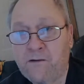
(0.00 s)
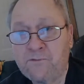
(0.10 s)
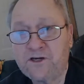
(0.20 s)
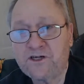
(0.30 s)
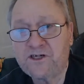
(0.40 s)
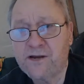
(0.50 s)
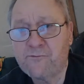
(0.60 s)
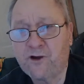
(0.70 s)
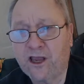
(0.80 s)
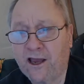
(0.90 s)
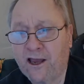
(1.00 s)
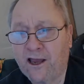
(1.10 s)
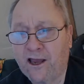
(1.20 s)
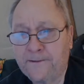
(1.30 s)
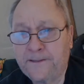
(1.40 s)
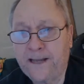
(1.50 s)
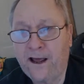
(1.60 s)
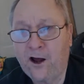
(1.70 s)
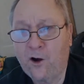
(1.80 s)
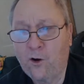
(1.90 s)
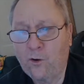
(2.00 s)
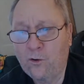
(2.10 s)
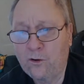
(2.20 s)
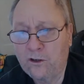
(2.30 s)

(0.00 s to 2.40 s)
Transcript: How much time we got now?